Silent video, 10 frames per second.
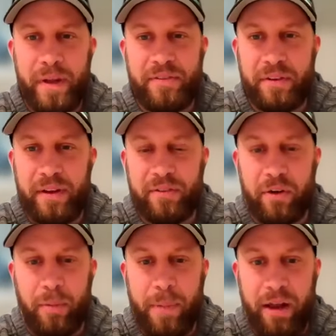It's
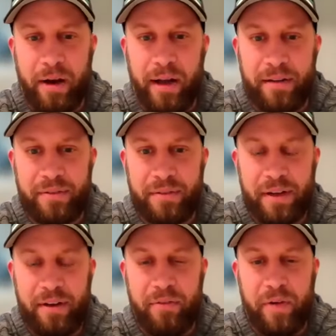all about us.
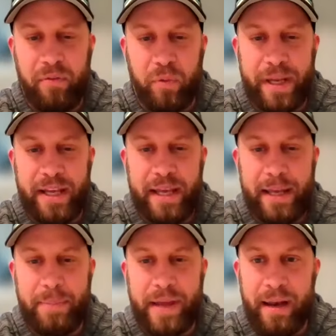If we
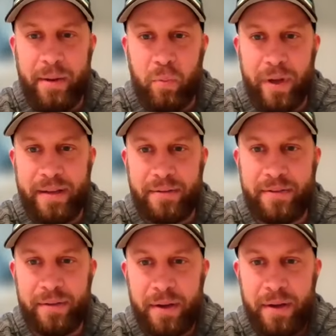keep getting
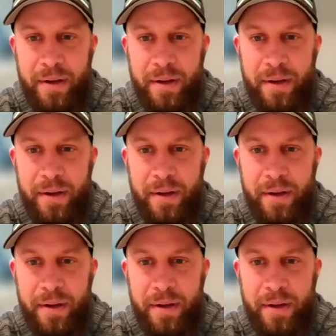wins,